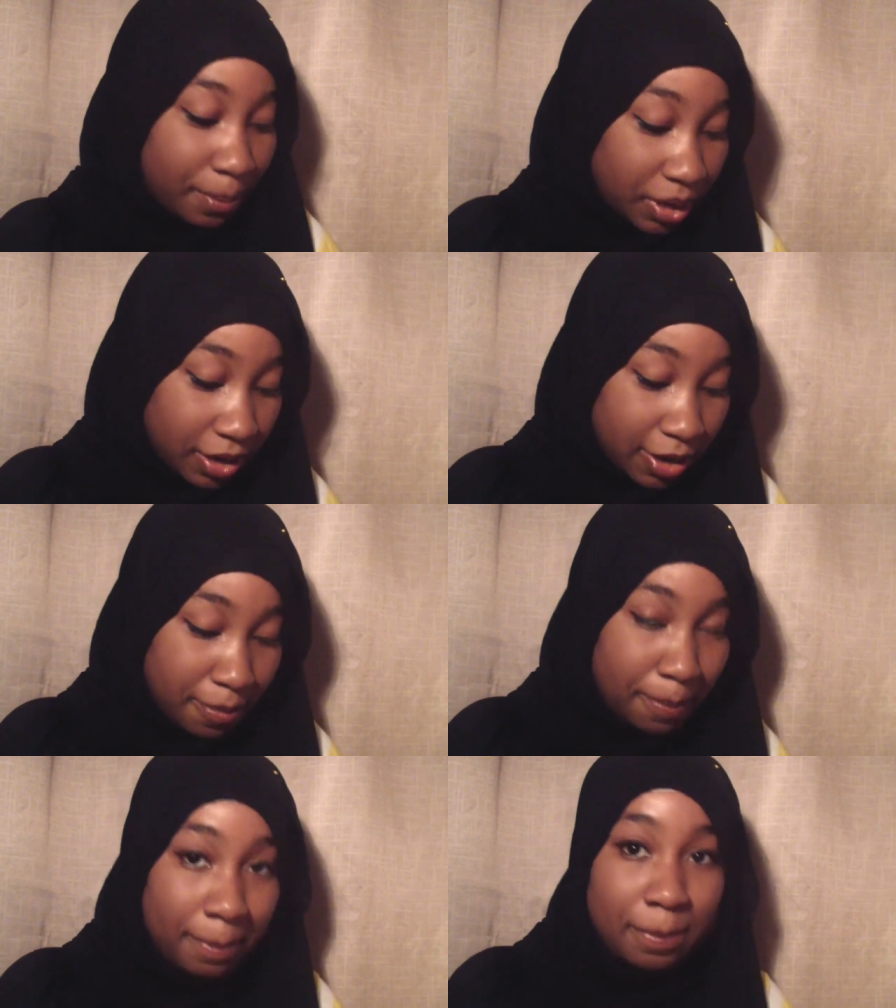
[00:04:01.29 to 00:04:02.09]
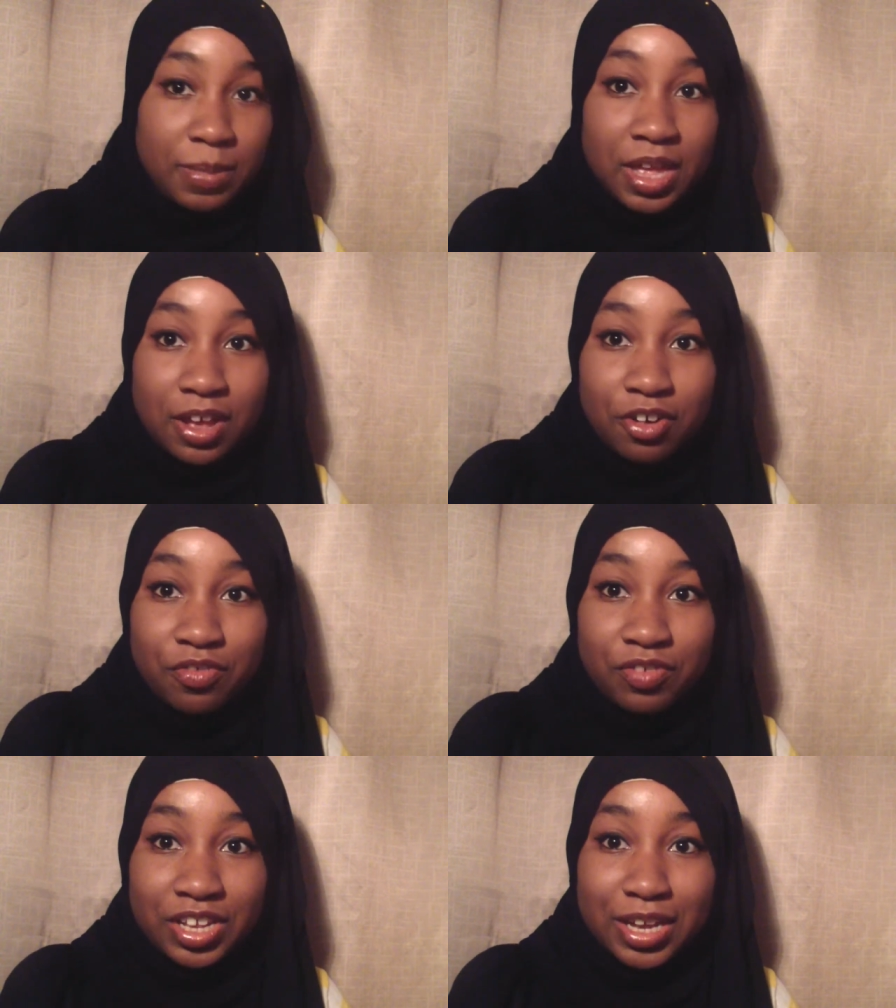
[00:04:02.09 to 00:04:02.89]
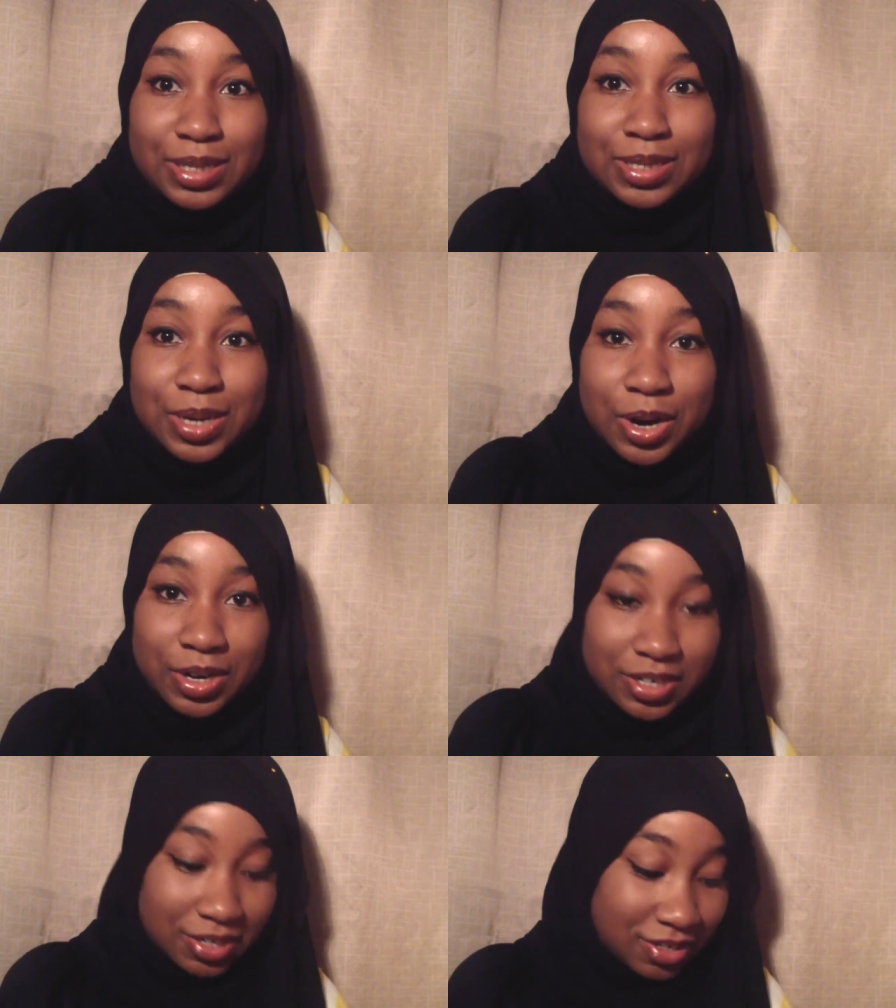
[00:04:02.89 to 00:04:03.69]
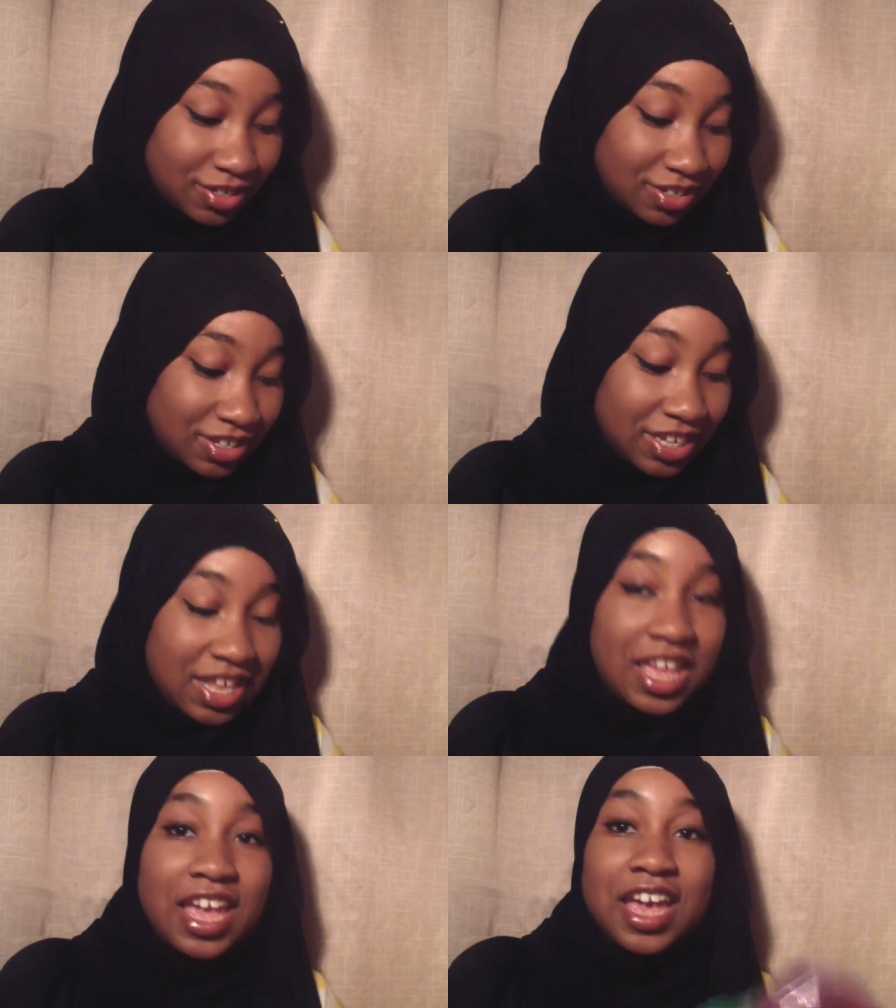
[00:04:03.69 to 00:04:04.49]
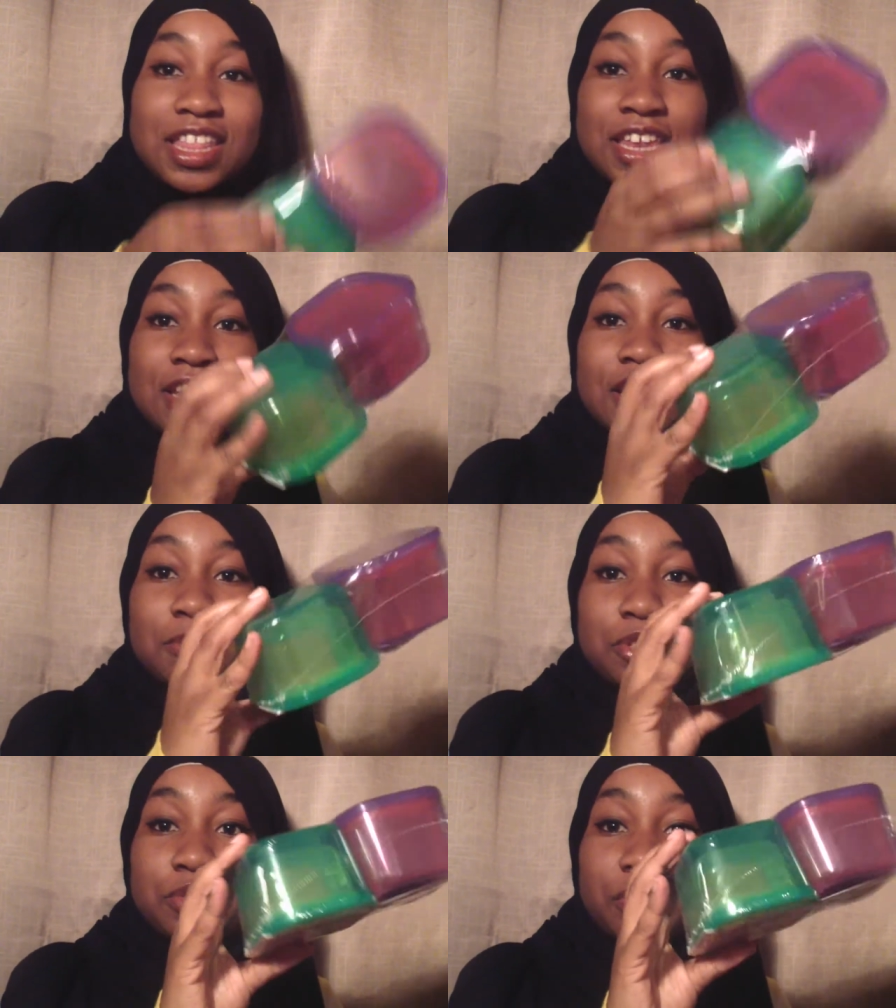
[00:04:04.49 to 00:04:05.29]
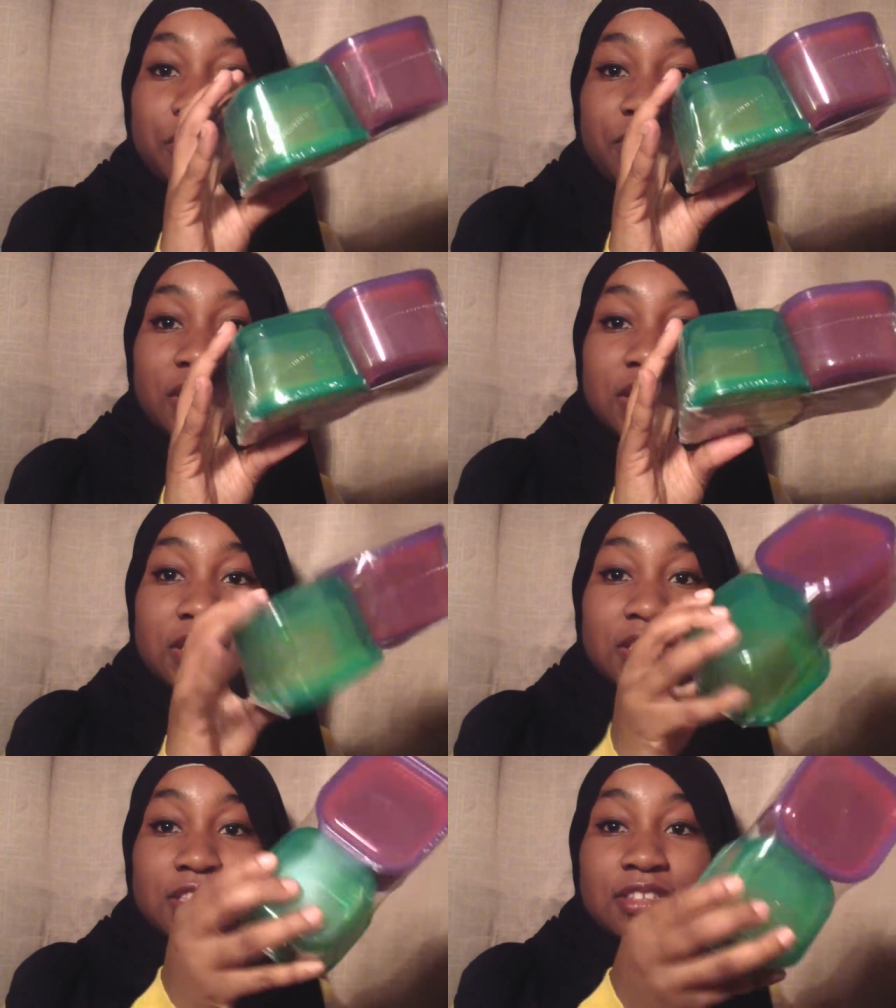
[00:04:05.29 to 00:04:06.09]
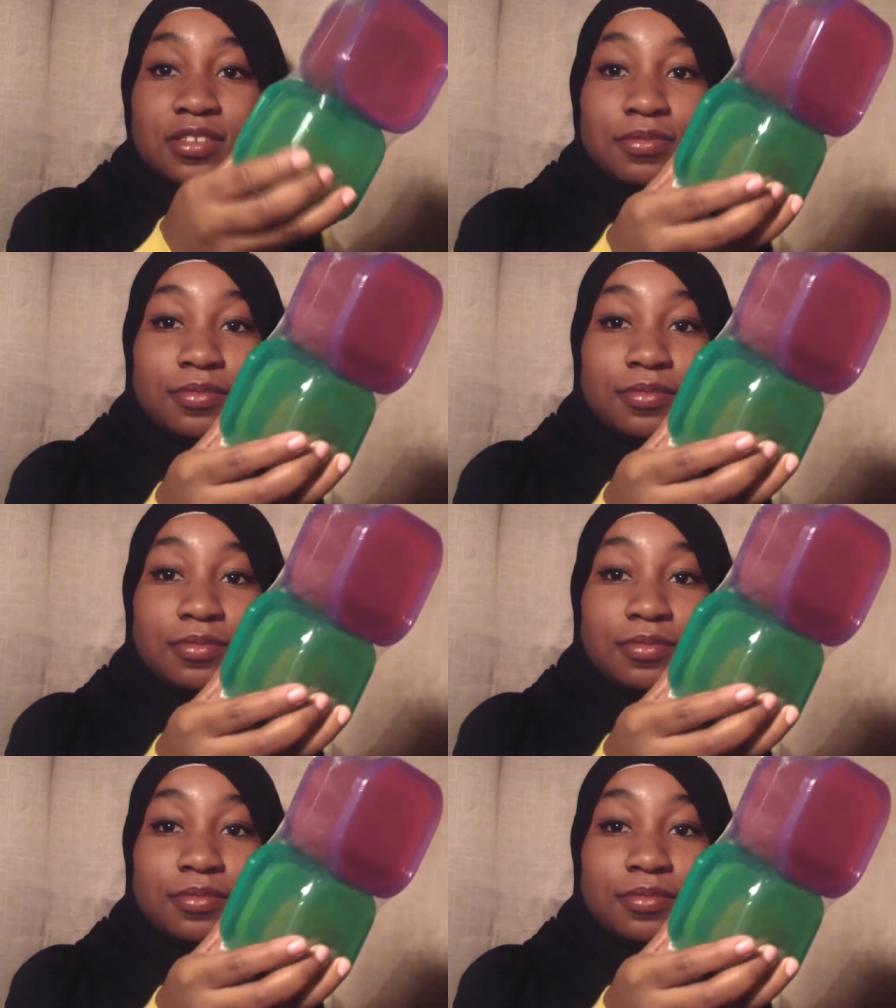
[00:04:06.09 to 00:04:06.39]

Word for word: But yeah, hopefully I start. And then it comes with this.